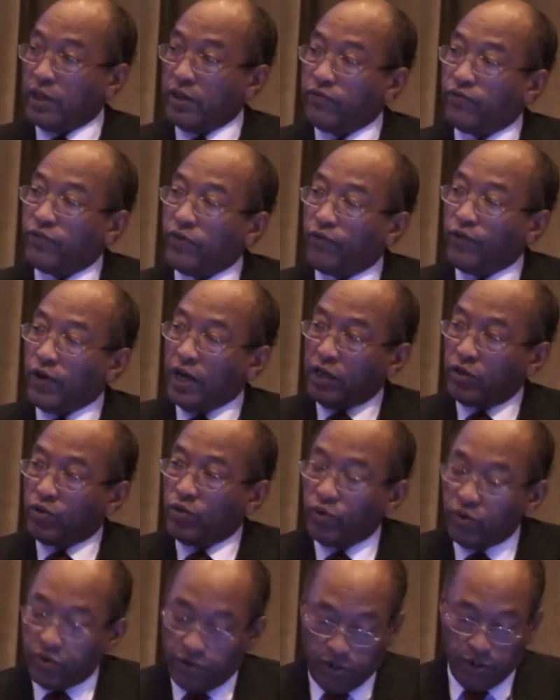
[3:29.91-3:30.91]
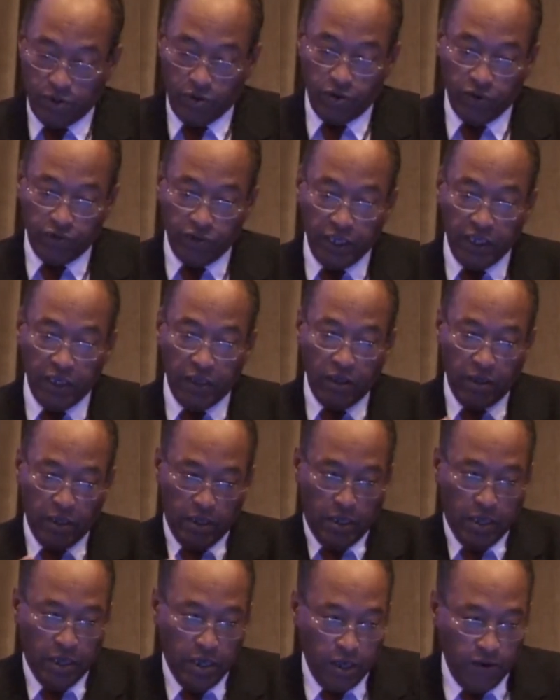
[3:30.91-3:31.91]
If the factors or the
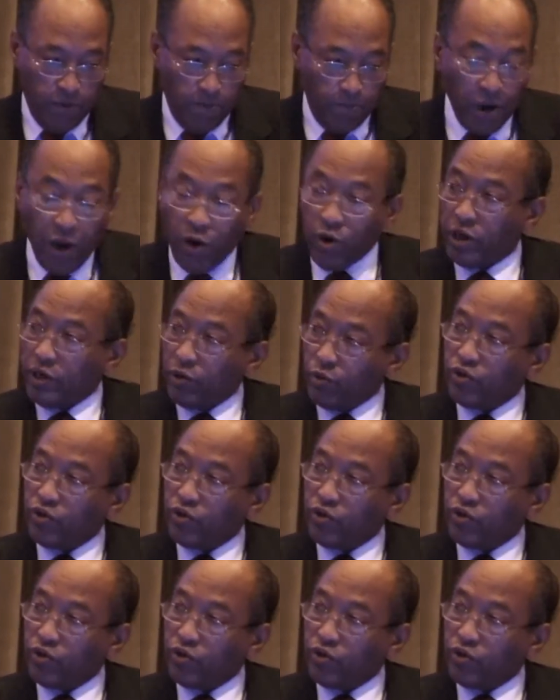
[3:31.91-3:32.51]
power